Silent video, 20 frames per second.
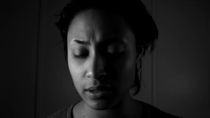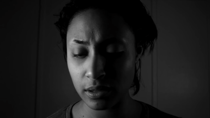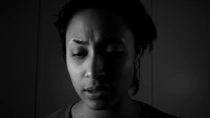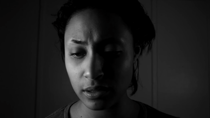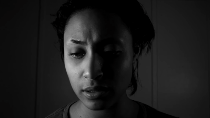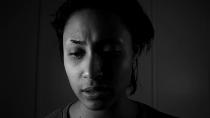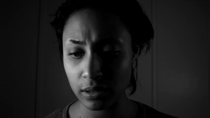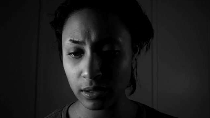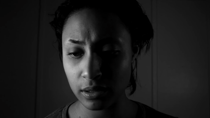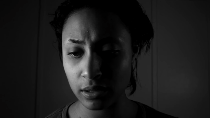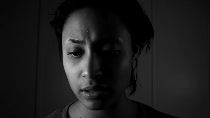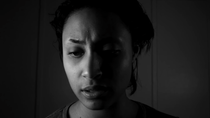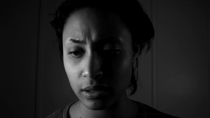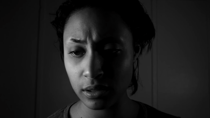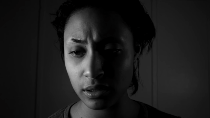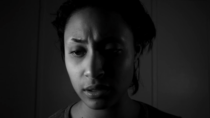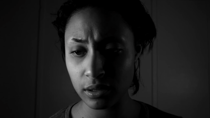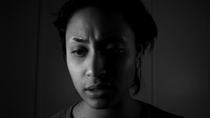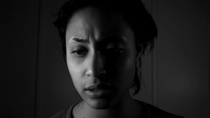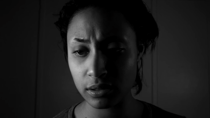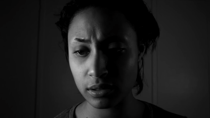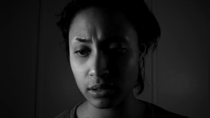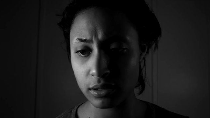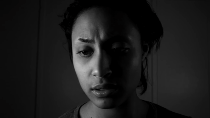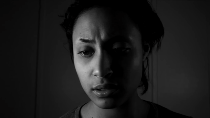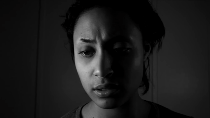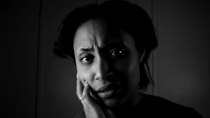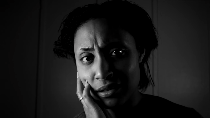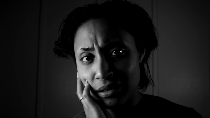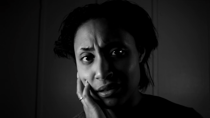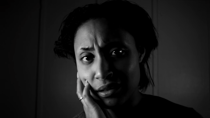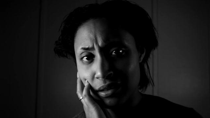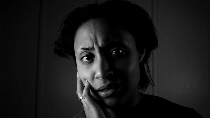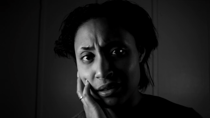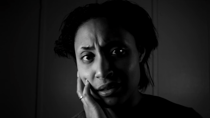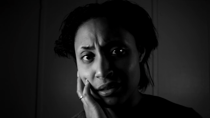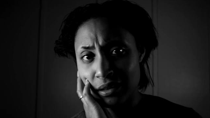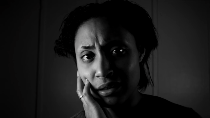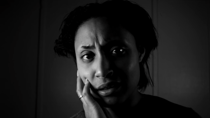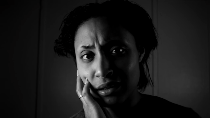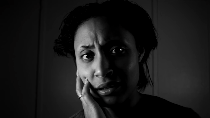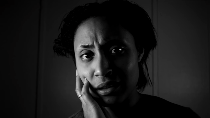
Nobody speaks.